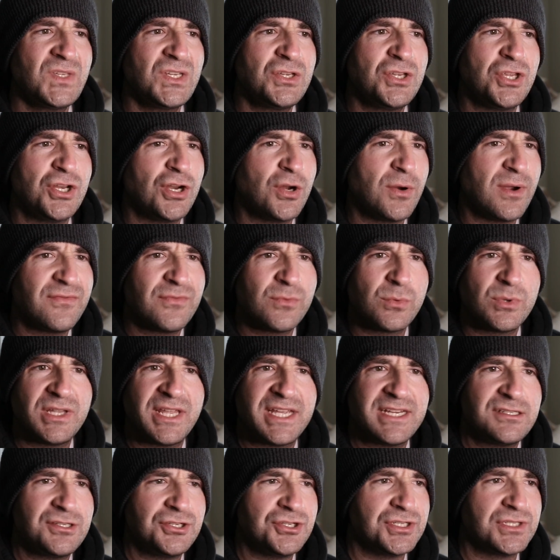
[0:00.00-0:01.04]
Everyone
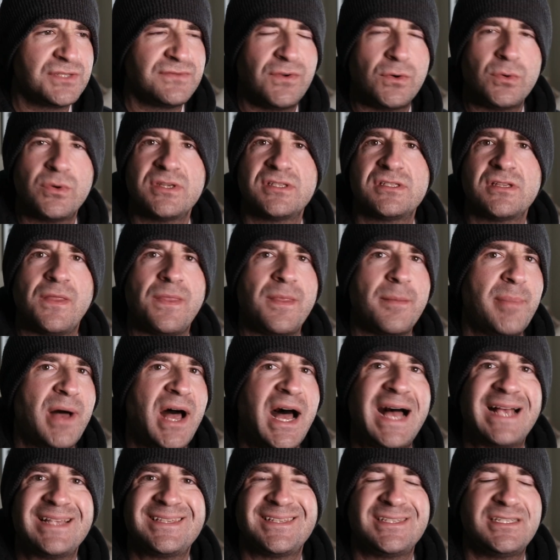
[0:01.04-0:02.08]
likes to just focus on the
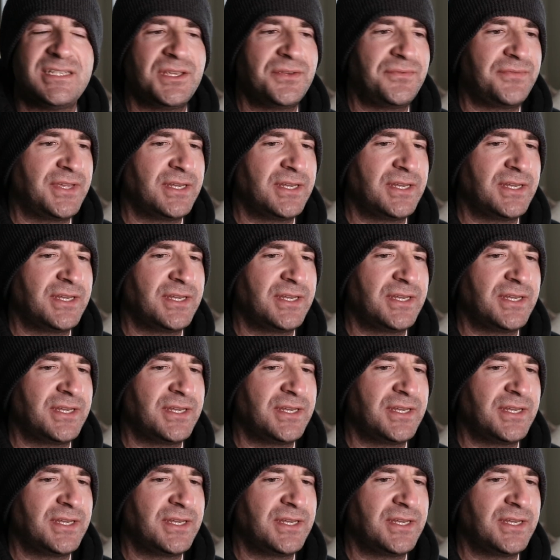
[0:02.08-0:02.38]
positive